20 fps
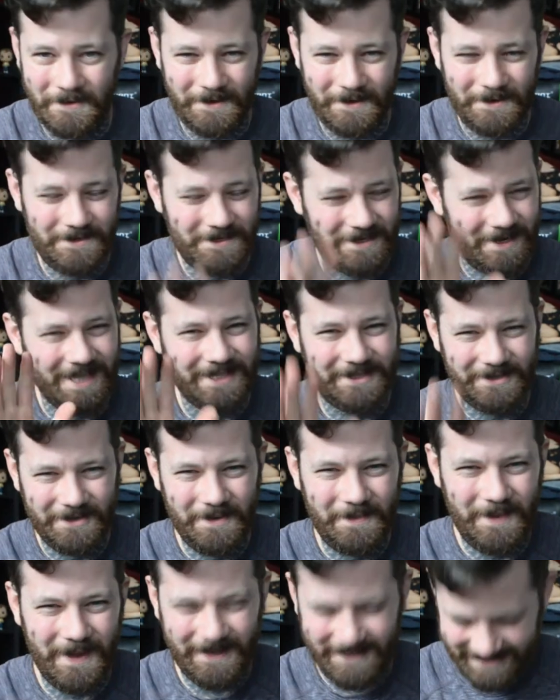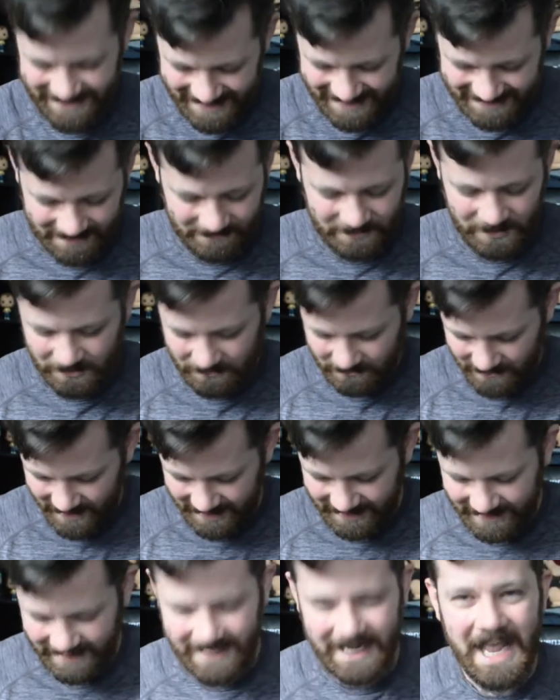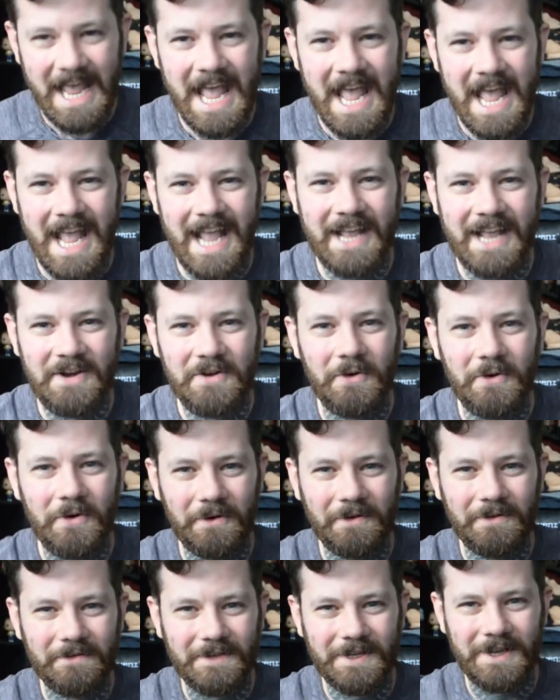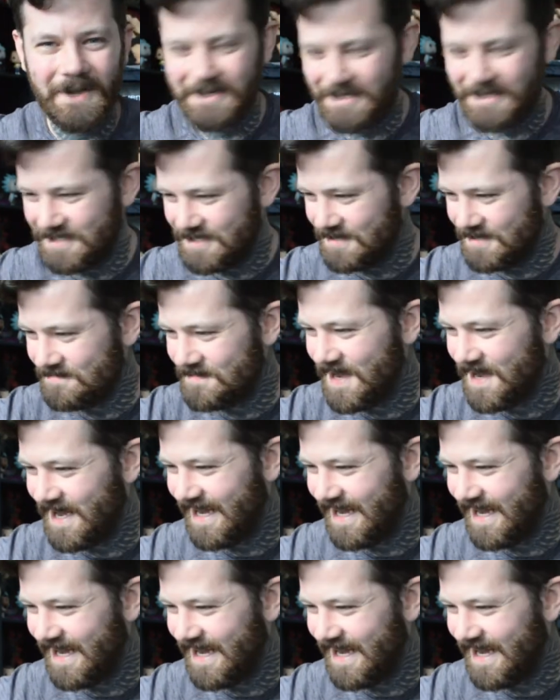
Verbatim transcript: through, so I do apologise. I'm just really like in awe of the costume.